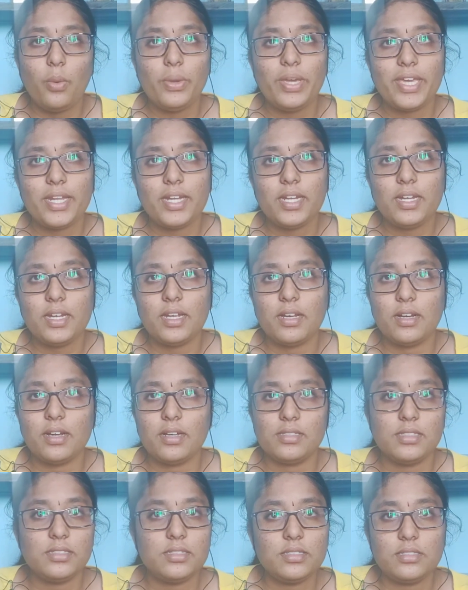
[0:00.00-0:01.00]
this is
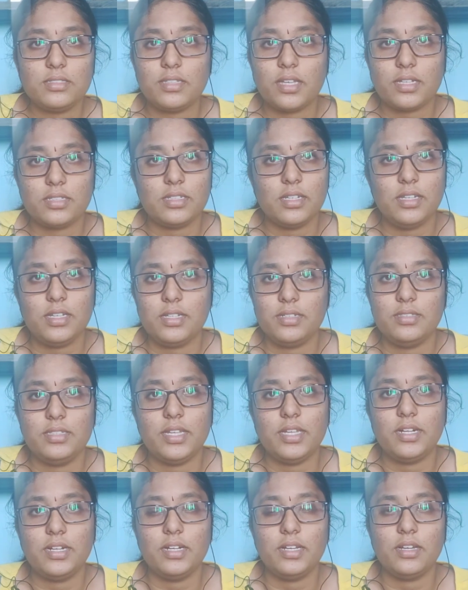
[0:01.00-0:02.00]
actually a theoretical
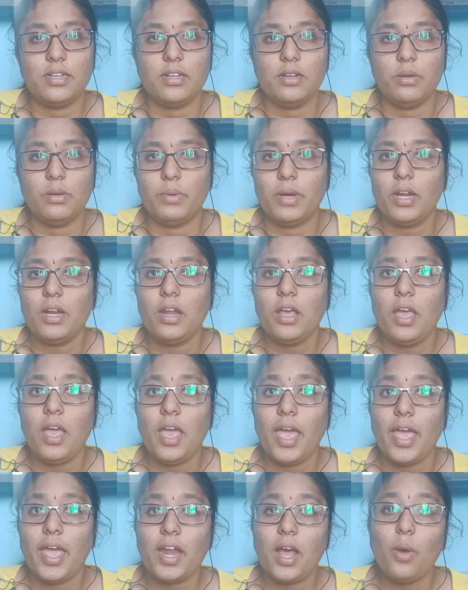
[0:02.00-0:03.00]
one, and how we
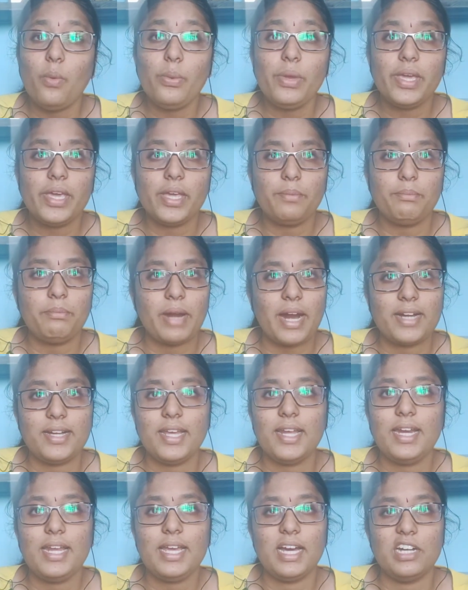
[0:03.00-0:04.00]
can practically
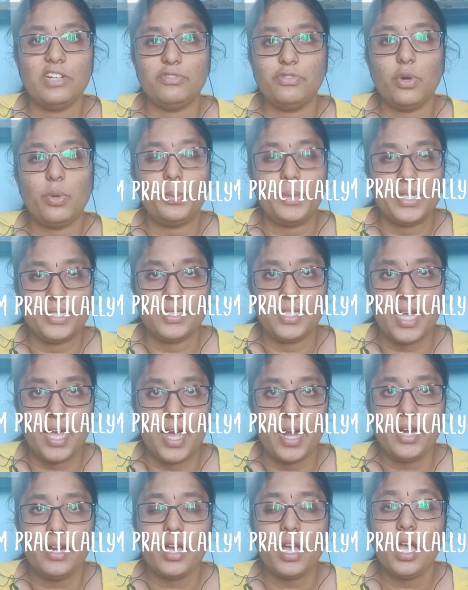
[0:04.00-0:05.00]
confirm is that
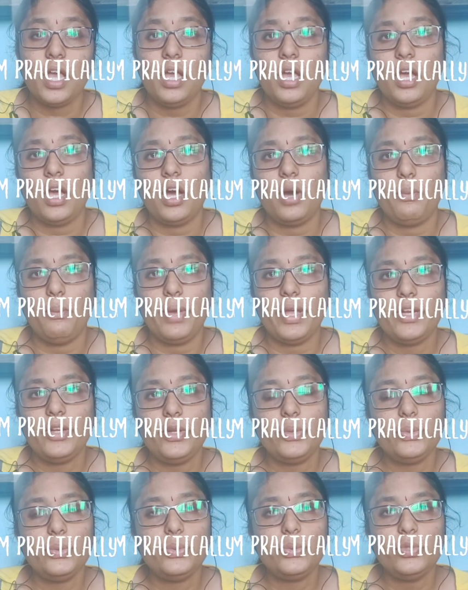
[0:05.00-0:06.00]
when you
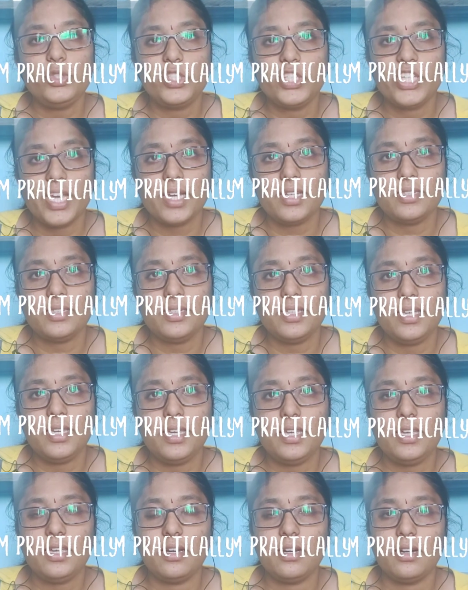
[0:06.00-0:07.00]
check the
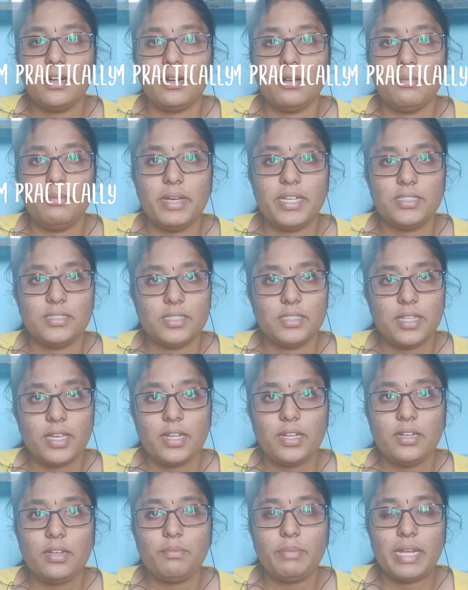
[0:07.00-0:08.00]
benzathine
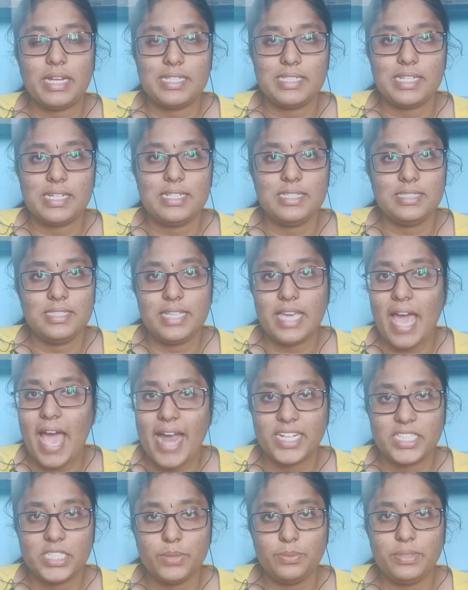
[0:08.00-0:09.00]
penicillin G
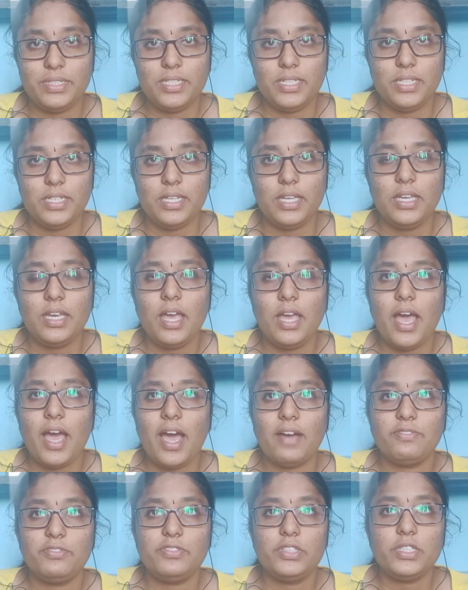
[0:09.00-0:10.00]
activity after
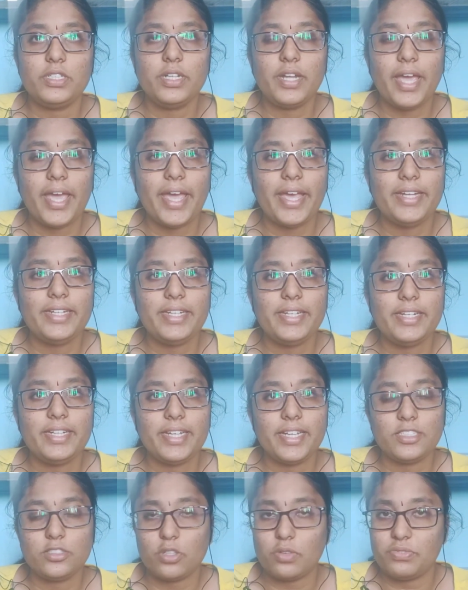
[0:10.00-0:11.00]
18 days of
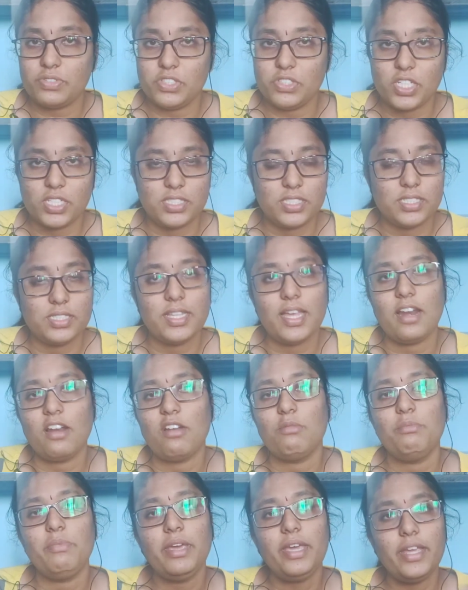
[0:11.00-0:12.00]
injection, there will be
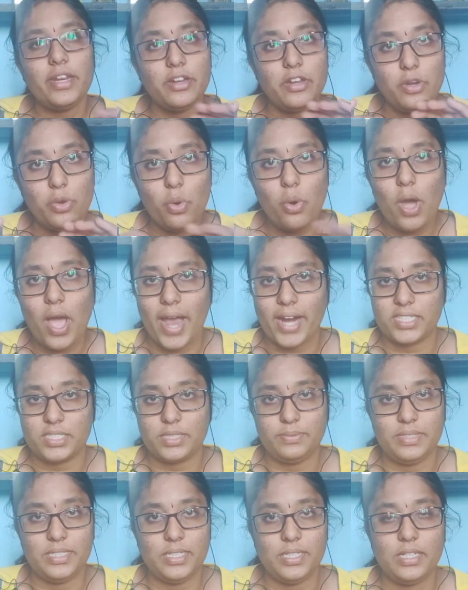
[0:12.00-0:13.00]
no activity. So
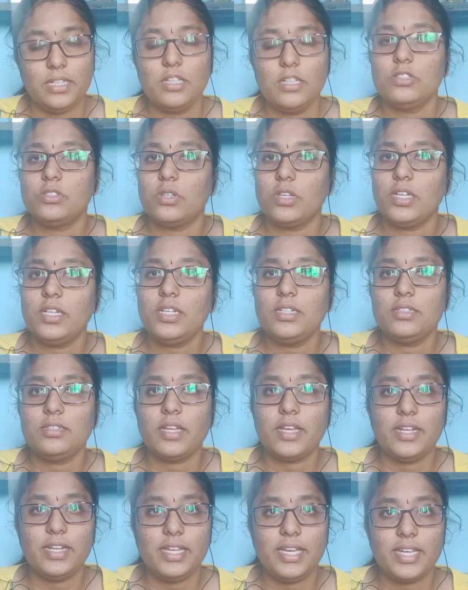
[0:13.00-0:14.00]
it indicates
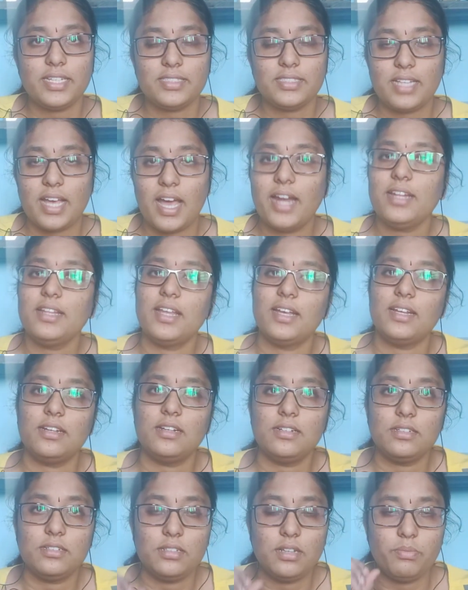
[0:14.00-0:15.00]
that the
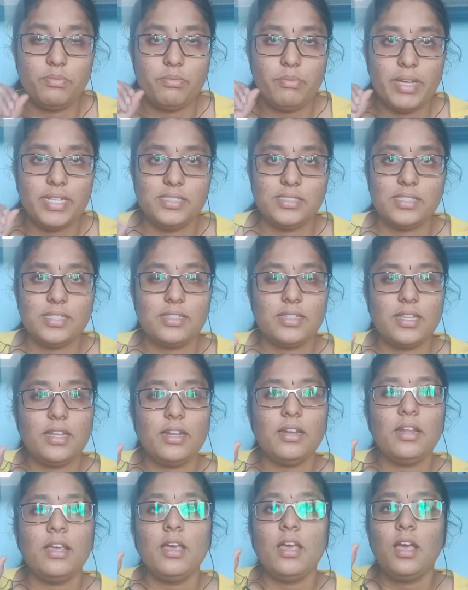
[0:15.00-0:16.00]
benzathine
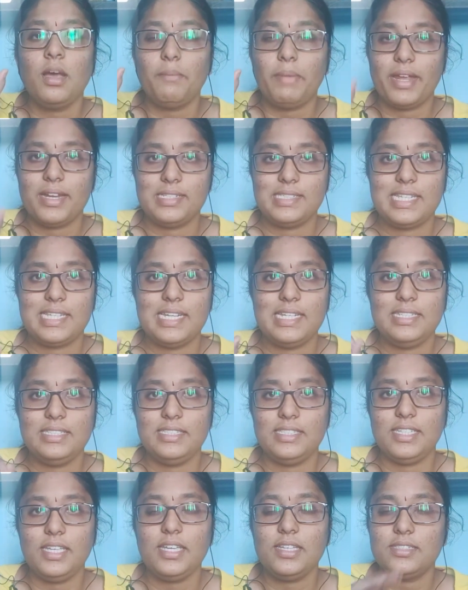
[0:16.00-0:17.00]
penicillin G is
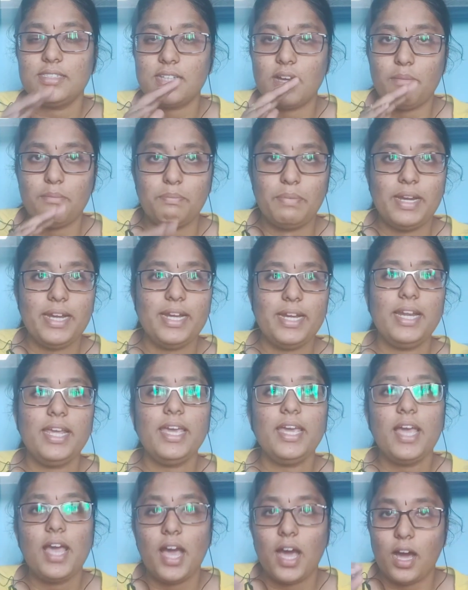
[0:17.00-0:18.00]
completely
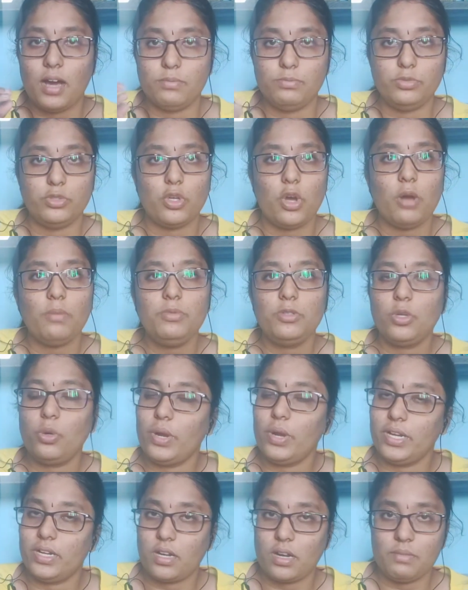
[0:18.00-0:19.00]
absorbed through
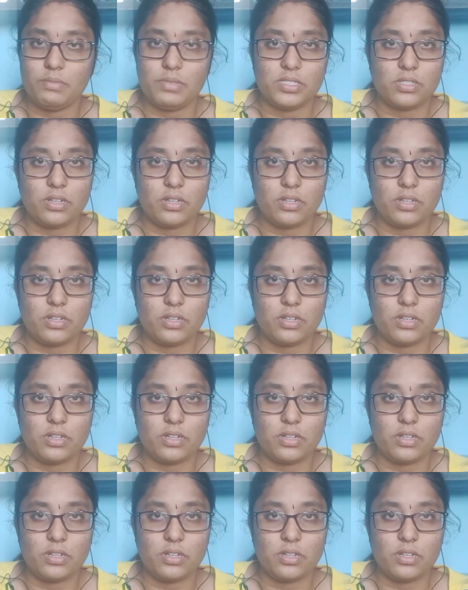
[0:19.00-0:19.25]
intramuscular route.